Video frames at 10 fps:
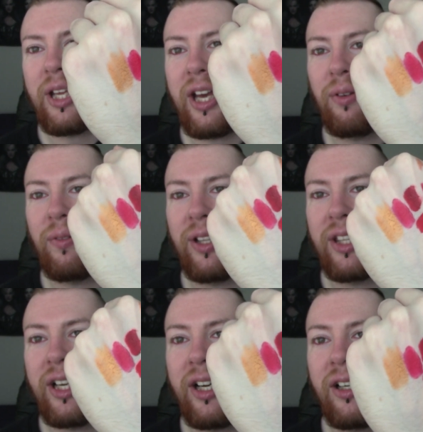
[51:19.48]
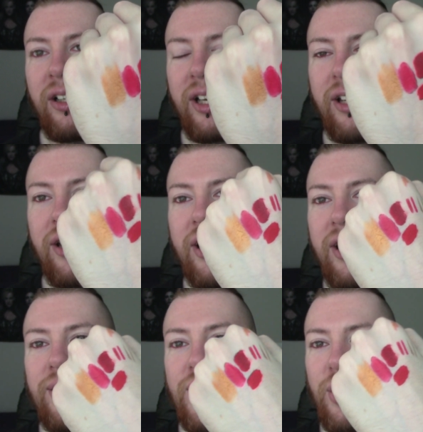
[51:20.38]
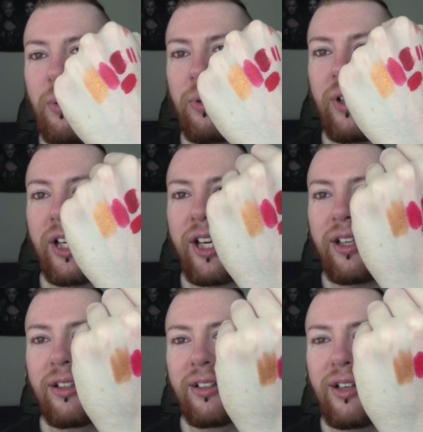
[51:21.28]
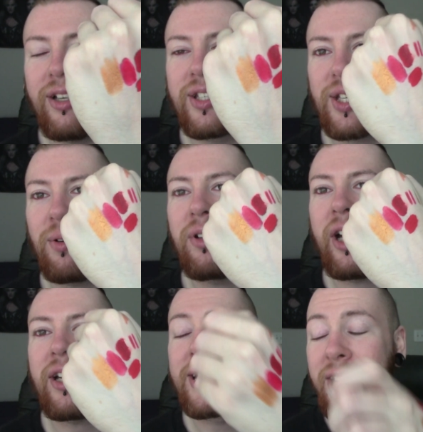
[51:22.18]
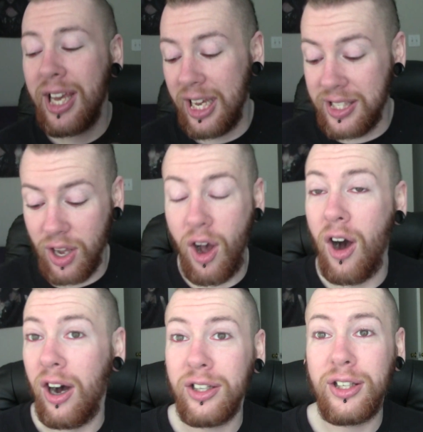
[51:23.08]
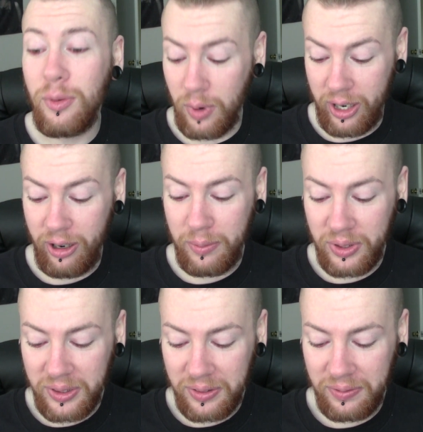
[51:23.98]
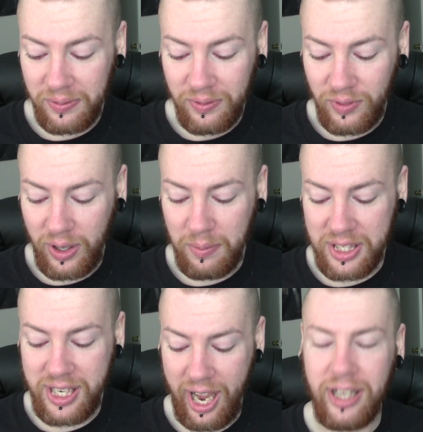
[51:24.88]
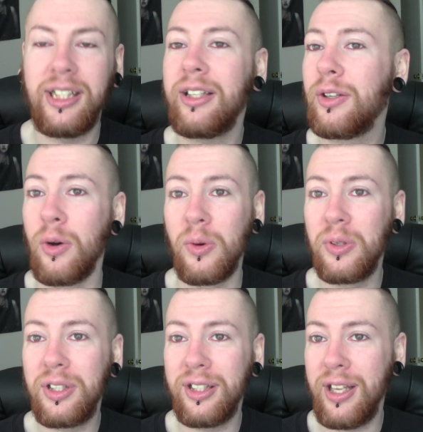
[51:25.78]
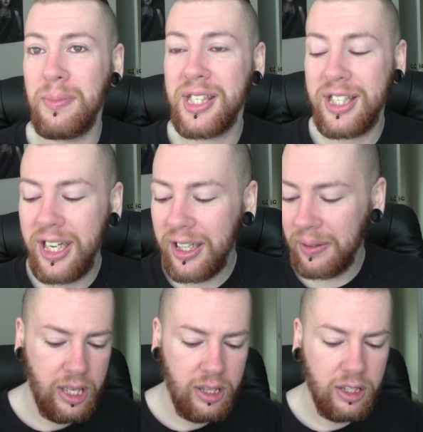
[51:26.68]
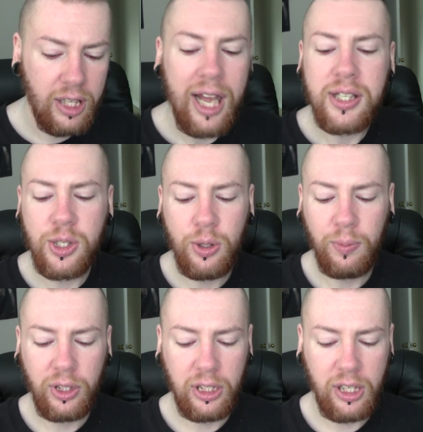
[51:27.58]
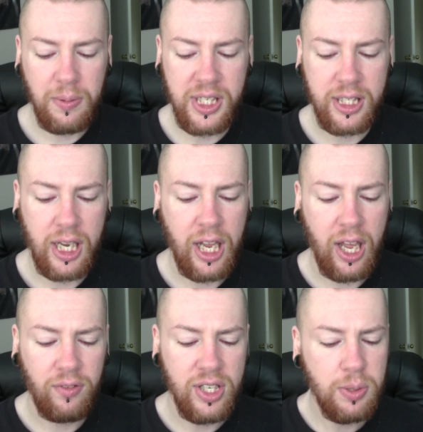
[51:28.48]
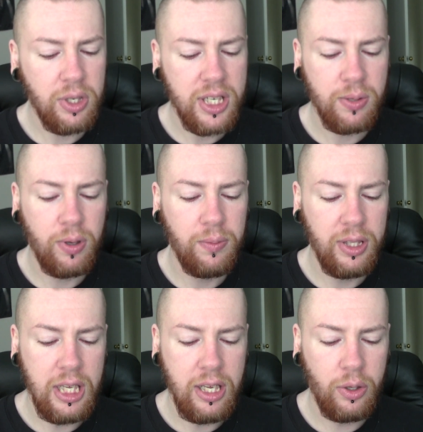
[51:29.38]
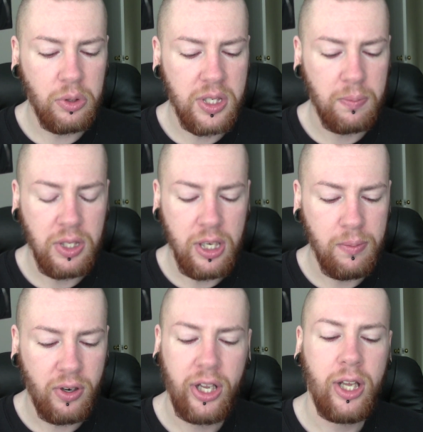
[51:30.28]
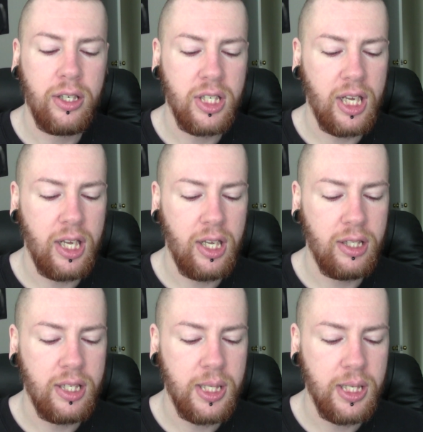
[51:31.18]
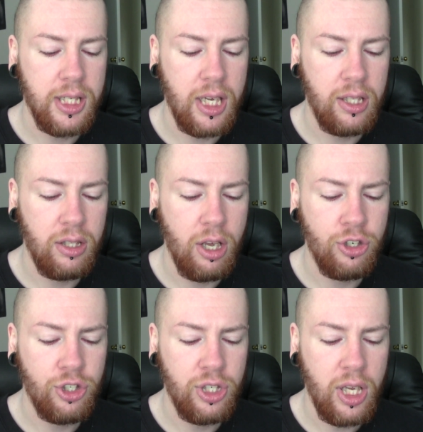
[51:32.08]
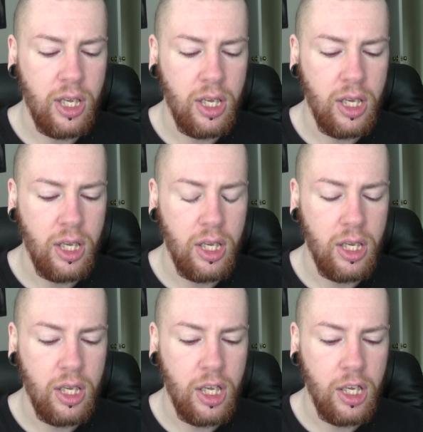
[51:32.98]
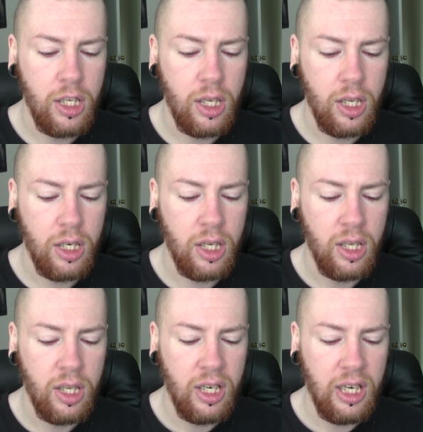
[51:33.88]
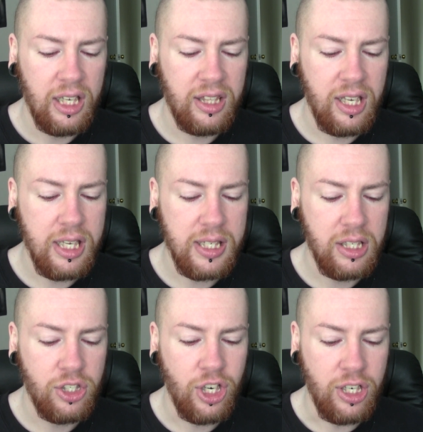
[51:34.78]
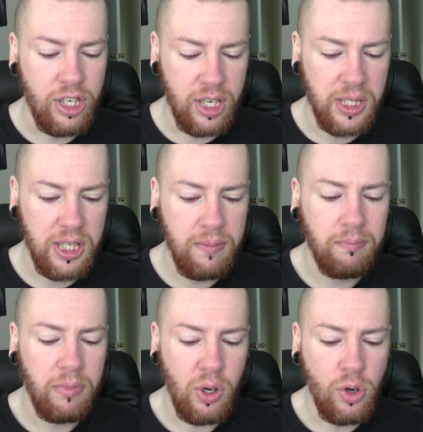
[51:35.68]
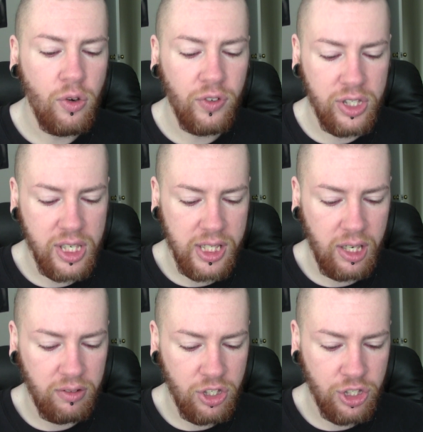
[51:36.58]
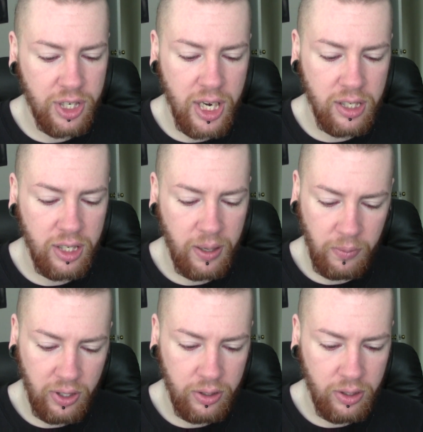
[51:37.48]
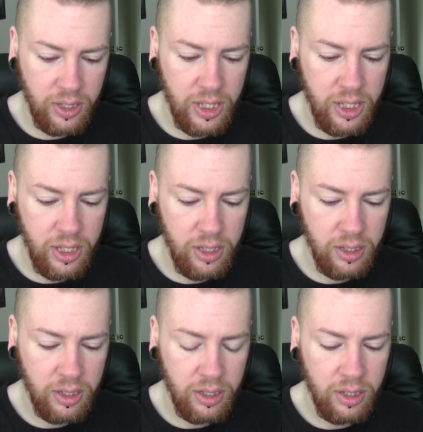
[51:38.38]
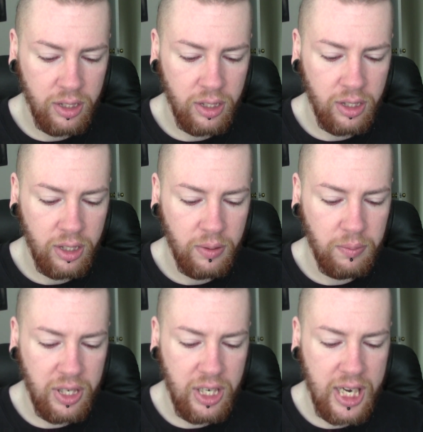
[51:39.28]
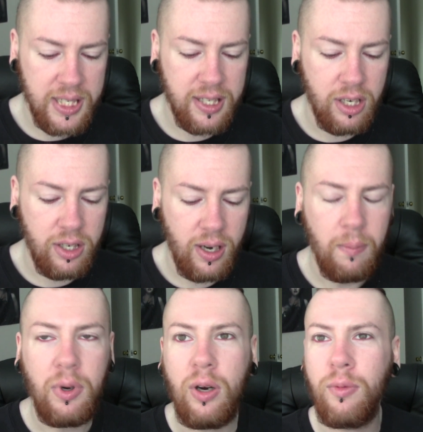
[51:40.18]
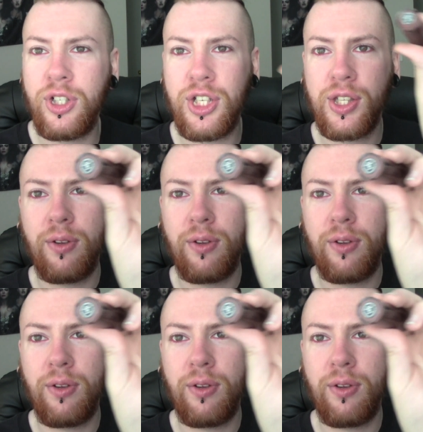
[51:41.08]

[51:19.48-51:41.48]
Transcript: we have it right there. It's so pretty. It's so nice. It's oddly wearable for a metallic gold lipstick. And then the last 2 bullet lipsticks I have, this one is from the Ulta Beauty brand, and this is in the shade, I think it's in the shade Dusty Mauve. It doesn't have the shade name written on here, but it has the number, which is